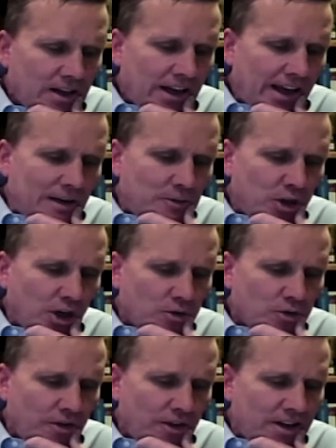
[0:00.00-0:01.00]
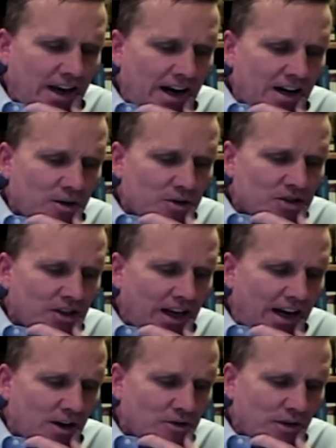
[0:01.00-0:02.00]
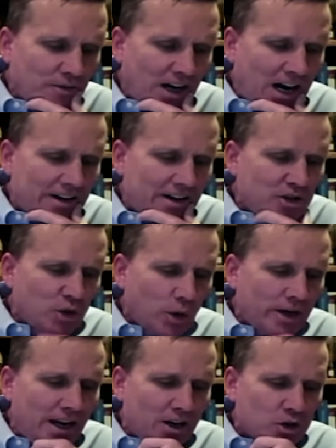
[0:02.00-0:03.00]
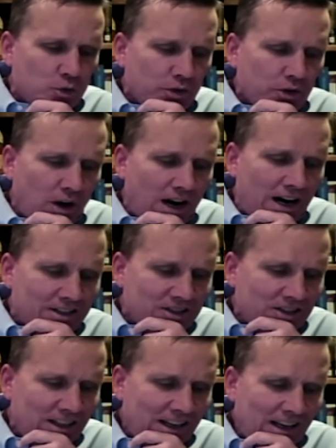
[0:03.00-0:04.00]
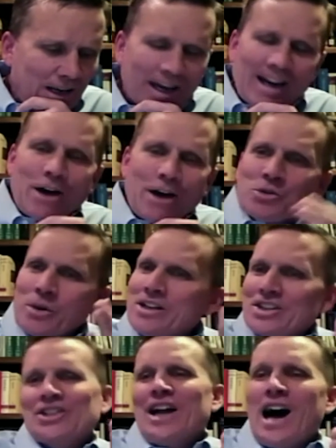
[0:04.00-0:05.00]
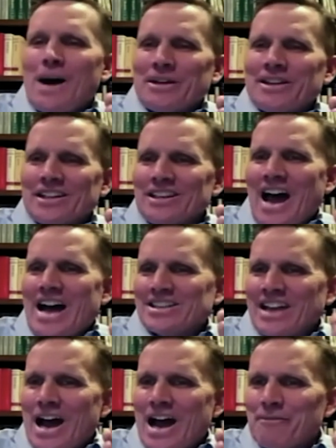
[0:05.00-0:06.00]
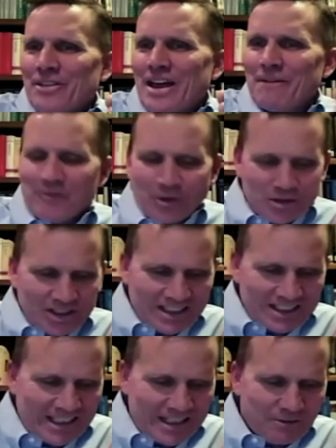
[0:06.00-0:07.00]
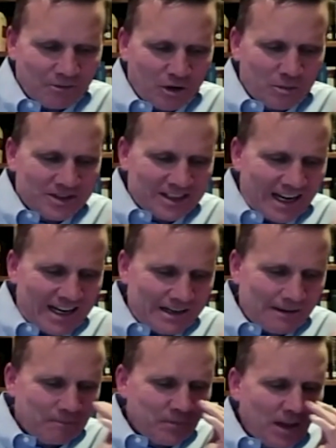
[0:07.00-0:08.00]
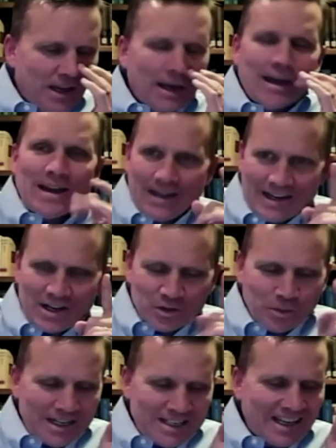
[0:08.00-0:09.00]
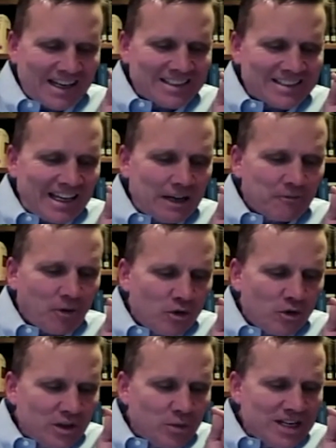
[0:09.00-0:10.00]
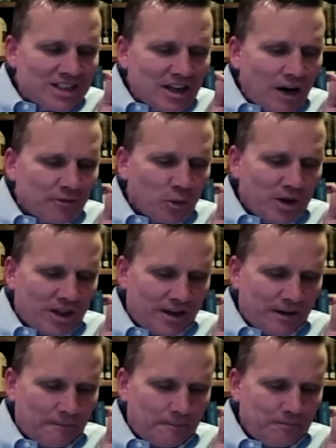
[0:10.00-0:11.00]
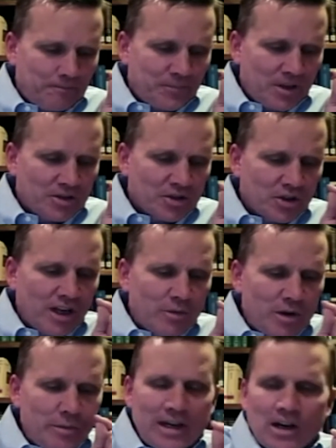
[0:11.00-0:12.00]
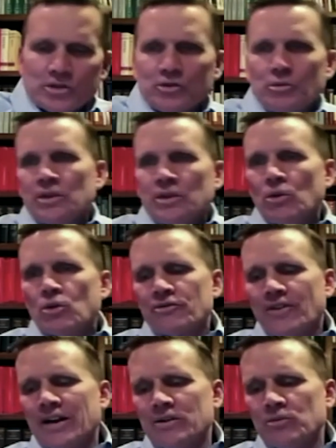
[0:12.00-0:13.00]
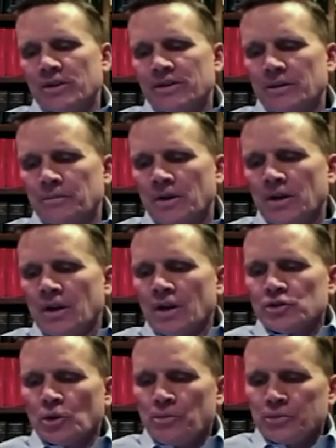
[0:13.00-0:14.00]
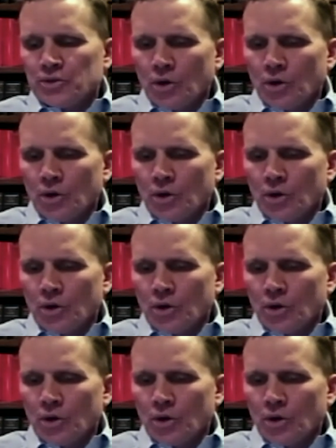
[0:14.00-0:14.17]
And if children, then heirs, heirs of God, and joint heirs with Christ. And I always want to stop at the last half of that verse 16 of Romans 8. And here's what he says: if only we suffer with him, so that we may also be glorified with him. So